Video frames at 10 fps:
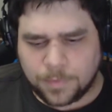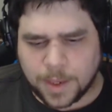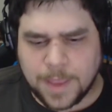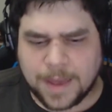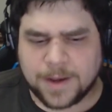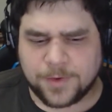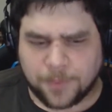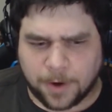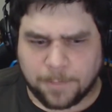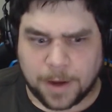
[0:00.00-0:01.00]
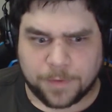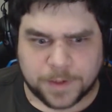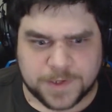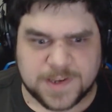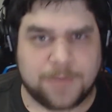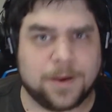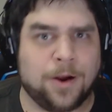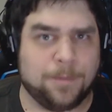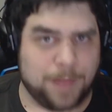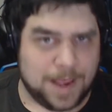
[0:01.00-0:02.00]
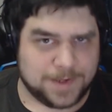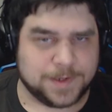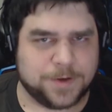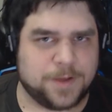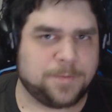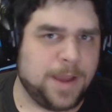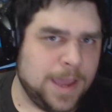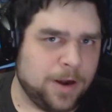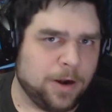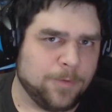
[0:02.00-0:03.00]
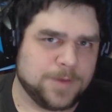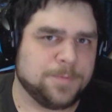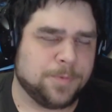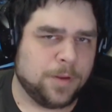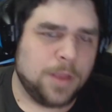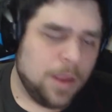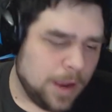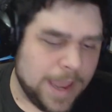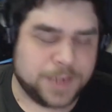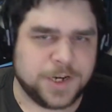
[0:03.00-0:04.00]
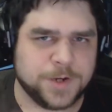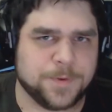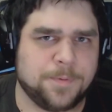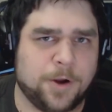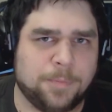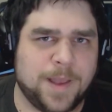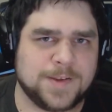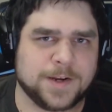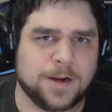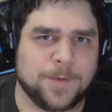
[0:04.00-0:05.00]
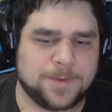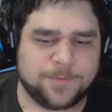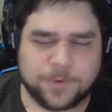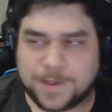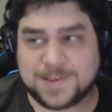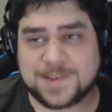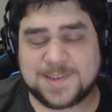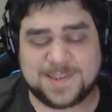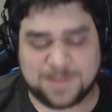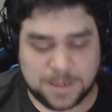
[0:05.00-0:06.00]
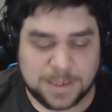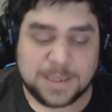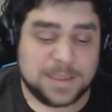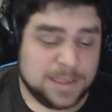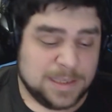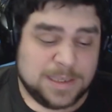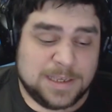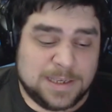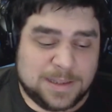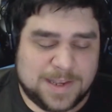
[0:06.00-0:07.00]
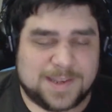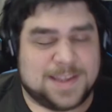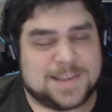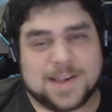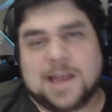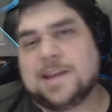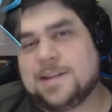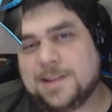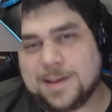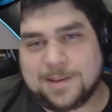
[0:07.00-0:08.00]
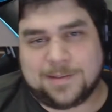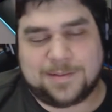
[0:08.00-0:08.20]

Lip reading: and that is far better than just having hard plastic. Trust me, I had chairs with hard plastic armrests before. They suck. They